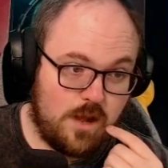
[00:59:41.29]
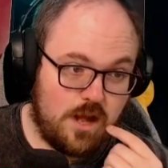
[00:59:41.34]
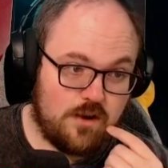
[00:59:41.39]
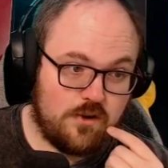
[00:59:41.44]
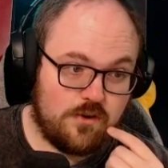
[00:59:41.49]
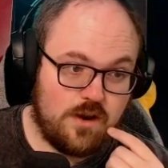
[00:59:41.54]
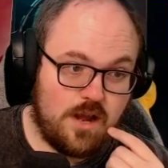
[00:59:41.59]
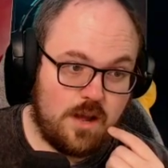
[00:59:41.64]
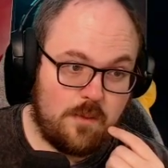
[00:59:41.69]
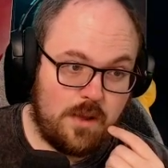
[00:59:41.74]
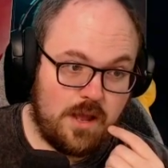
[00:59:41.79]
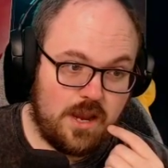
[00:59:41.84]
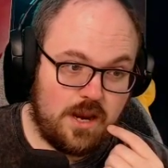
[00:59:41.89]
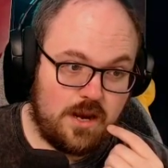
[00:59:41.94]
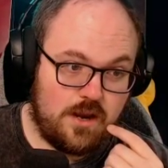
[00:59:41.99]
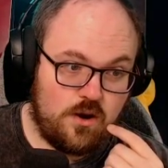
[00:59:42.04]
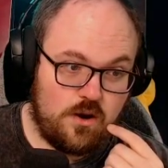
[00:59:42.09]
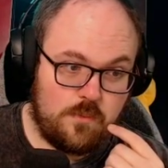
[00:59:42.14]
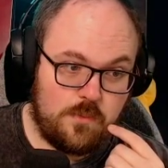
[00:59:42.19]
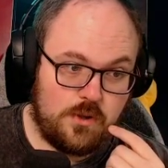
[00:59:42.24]
is modern, not
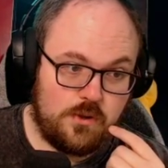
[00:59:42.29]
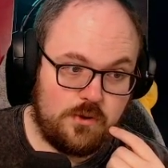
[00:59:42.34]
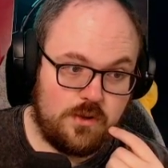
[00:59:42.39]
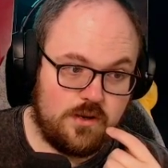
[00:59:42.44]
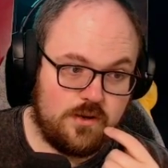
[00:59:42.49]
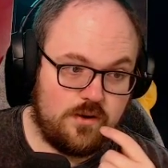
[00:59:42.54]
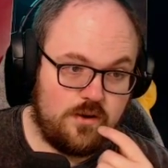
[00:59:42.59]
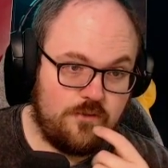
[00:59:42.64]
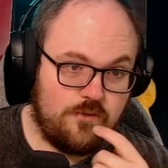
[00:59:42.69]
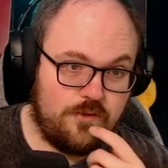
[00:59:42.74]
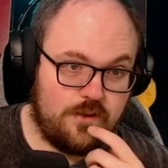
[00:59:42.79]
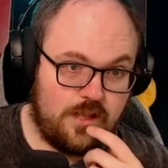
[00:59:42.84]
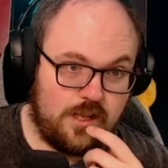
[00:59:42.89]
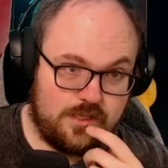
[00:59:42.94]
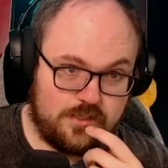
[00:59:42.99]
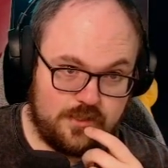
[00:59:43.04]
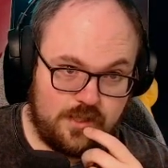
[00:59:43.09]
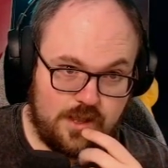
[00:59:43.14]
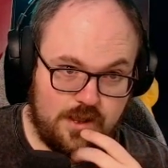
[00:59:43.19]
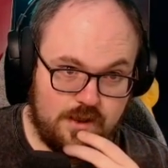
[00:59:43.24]
pioneer, opponent. You
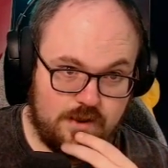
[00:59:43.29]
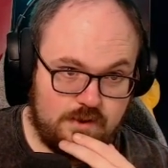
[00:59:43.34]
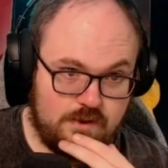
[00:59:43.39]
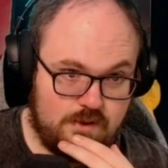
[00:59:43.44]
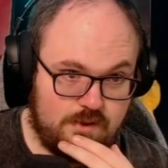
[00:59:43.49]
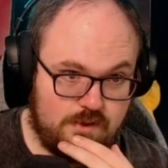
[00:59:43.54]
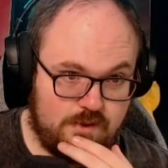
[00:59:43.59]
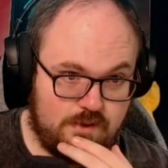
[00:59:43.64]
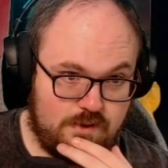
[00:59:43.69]
realize that.